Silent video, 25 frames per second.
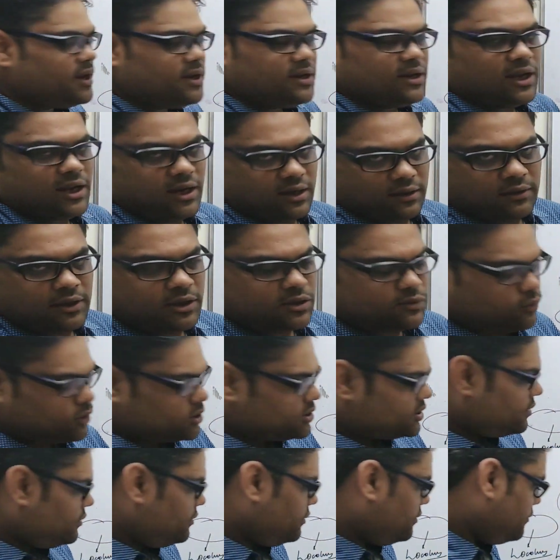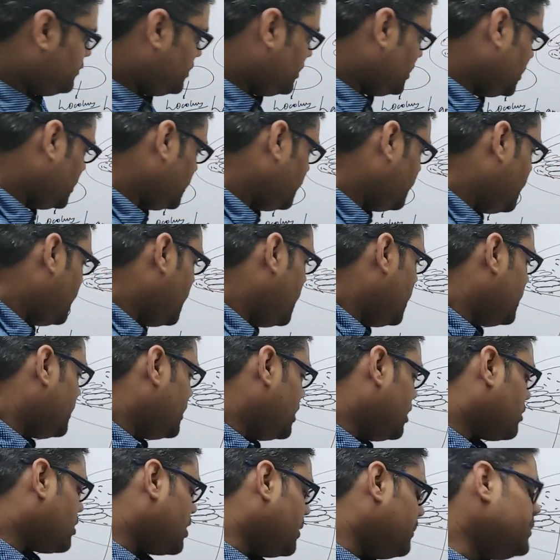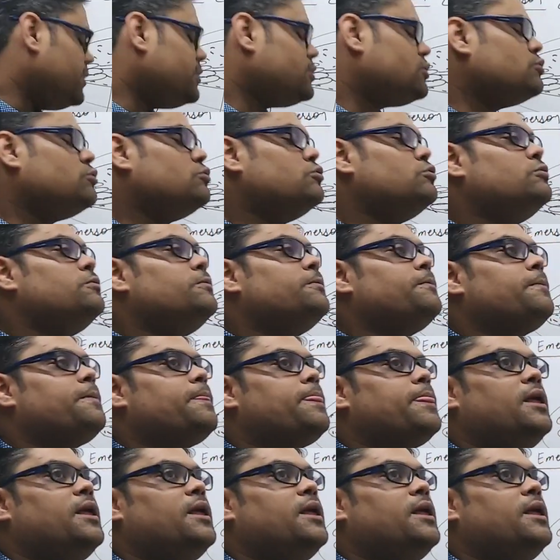Van Neal, this was the Van Neal. Now coming to